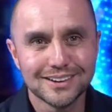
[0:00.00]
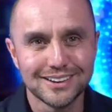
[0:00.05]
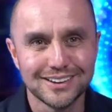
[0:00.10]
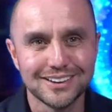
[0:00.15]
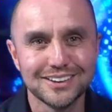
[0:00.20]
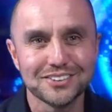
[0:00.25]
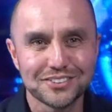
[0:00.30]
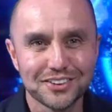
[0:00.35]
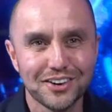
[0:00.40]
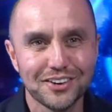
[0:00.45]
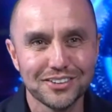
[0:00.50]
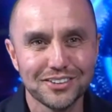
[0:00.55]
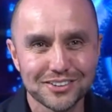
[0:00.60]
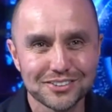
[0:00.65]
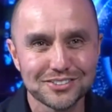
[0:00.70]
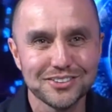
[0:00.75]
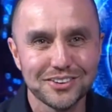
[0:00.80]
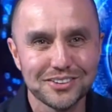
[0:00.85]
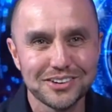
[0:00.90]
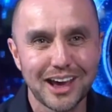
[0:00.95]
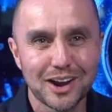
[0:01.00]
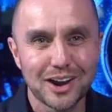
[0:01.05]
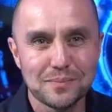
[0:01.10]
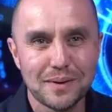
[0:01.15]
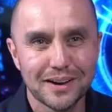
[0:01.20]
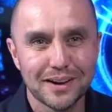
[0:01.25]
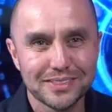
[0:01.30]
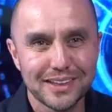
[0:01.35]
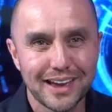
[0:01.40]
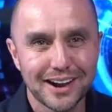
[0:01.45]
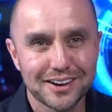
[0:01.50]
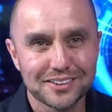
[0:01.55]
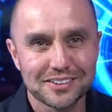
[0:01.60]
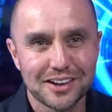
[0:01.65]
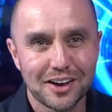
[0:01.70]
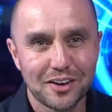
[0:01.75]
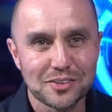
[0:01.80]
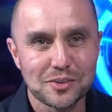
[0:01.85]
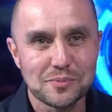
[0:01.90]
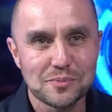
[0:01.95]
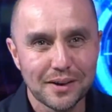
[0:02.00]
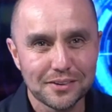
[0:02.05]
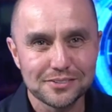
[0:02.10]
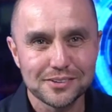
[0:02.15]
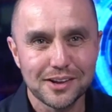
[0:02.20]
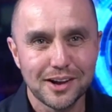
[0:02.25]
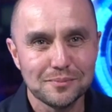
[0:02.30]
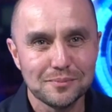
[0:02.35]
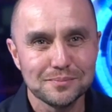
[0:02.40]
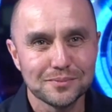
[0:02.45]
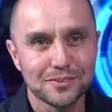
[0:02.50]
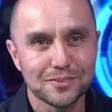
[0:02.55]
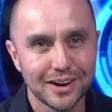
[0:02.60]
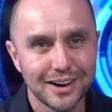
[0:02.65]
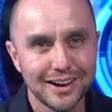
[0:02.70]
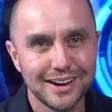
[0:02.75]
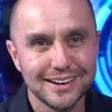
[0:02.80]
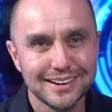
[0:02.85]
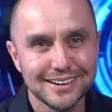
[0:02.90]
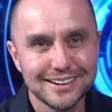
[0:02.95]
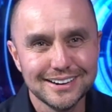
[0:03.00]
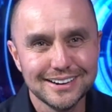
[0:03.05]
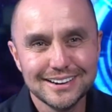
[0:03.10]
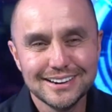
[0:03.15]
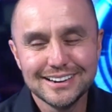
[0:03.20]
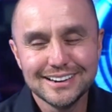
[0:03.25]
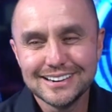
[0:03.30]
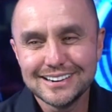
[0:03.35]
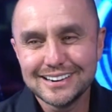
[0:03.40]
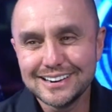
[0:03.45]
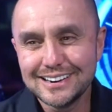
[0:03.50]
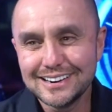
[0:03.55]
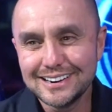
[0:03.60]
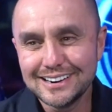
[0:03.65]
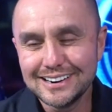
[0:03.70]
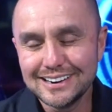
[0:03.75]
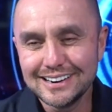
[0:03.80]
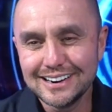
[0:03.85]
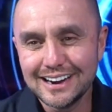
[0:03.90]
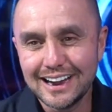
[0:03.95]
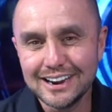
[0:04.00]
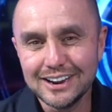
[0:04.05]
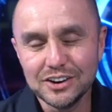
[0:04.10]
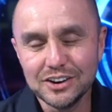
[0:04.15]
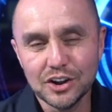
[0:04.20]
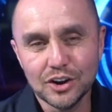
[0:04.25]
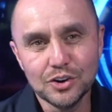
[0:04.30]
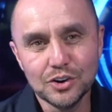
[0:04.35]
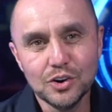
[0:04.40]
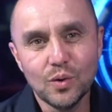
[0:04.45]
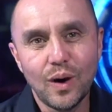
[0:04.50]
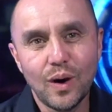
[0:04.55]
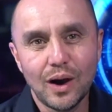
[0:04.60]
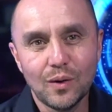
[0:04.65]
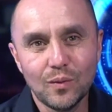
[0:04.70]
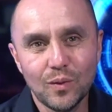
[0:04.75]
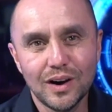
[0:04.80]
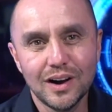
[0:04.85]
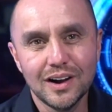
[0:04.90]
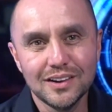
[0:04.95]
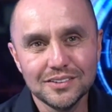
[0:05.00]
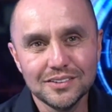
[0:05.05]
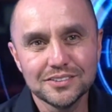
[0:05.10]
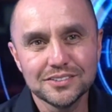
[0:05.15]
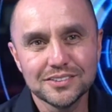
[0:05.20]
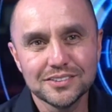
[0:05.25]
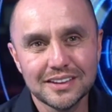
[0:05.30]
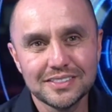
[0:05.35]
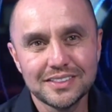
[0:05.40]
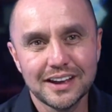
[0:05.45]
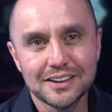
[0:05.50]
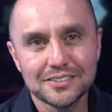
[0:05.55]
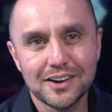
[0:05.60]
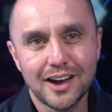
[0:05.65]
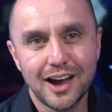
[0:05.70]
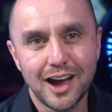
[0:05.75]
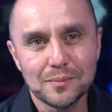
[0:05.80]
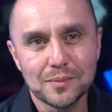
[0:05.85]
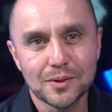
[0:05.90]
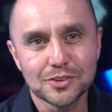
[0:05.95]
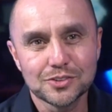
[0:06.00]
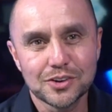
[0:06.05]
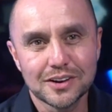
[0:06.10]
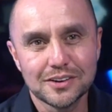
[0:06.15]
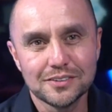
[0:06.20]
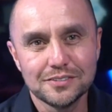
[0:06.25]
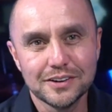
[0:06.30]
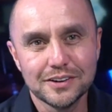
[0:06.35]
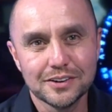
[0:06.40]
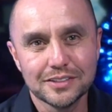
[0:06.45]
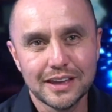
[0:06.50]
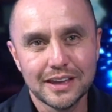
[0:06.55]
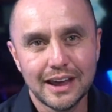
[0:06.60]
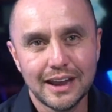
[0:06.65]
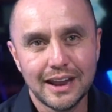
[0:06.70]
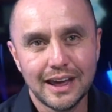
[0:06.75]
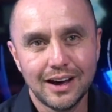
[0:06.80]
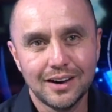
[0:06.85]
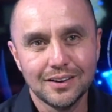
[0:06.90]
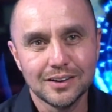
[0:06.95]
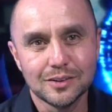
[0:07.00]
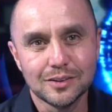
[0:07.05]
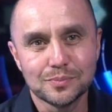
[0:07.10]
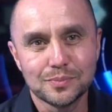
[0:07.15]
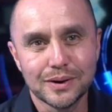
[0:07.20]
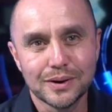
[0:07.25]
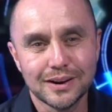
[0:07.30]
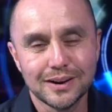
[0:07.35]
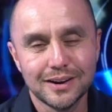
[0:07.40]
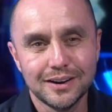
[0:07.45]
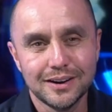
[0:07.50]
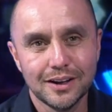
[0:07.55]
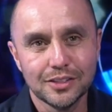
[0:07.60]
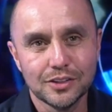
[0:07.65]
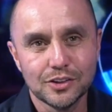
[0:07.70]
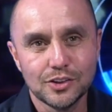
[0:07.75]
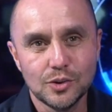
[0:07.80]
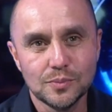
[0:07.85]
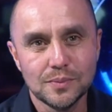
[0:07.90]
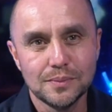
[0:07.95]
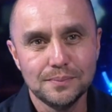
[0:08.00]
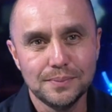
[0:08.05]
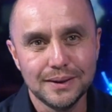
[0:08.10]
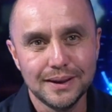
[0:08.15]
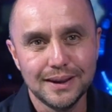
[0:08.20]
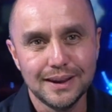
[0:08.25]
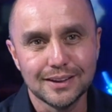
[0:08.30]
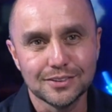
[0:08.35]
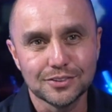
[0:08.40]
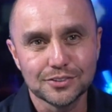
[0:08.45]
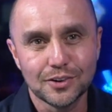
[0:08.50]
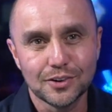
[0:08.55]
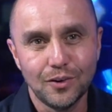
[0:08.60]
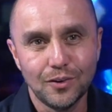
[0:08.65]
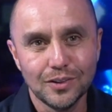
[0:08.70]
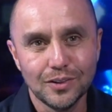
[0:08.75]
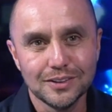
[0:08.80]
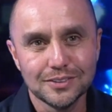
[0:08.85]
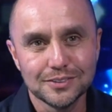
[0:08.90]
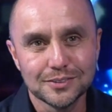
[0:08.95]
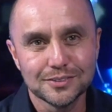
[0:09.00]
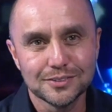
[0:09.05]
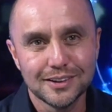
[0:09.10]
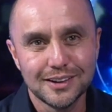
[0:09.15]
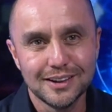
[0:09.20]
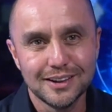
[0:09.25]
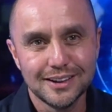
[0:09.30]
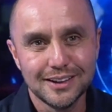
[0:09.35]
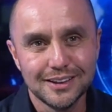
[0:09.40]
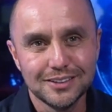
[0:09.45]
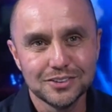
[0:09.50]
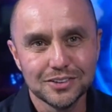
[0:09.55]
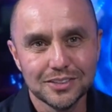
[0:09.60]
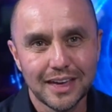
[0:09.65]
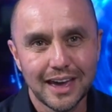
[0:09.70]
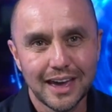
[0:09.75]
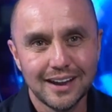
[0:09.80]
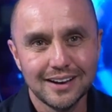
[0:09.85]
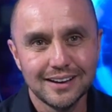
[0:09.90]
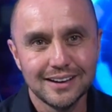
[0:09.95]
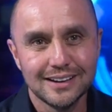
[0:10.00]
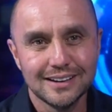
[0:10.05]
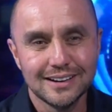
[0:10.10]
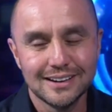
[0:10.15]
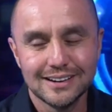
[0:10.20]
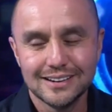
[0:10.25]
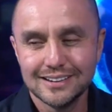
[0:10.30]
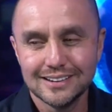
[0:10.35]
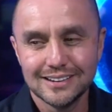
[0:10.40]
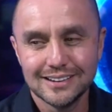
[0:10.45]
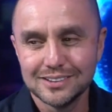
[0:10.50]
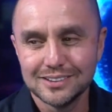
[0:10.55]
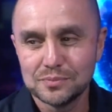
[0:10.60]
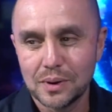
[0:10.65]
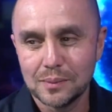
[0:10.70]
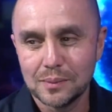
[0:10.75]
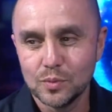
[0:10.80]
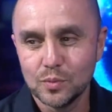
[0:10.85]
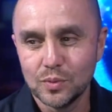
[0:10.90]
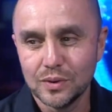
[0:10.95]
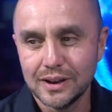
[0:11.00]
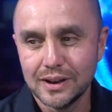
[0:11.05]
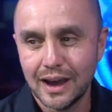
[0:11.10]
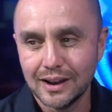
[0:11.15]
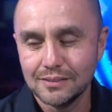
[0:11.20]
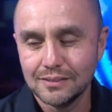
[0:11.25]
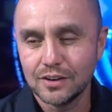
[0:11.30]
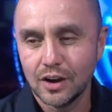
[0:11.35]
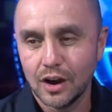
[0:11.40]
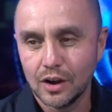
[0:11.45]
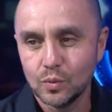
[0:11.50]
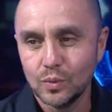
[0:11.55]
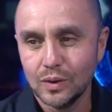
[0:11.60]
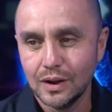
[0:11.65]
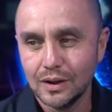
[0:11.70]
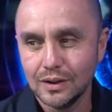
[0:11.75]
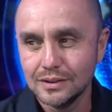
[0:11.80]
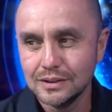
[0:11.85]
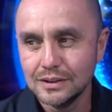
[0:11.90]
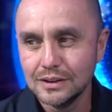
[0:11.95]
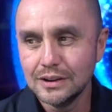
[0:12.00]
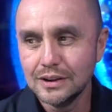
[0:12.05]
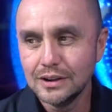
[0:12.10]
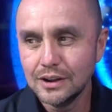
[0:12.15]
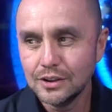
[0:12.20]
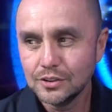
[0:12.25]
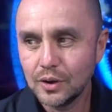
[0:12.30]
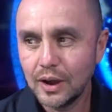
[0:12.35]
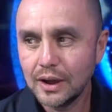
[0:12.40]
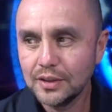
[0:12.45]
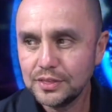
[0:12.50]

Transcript: so there's no doubt about that because I was a mess up, right? Uh, I didn't know who I was at that time. I was trying to figure that out and bringing another human being and soul into into that. Uh, it probably would not have gone well. So I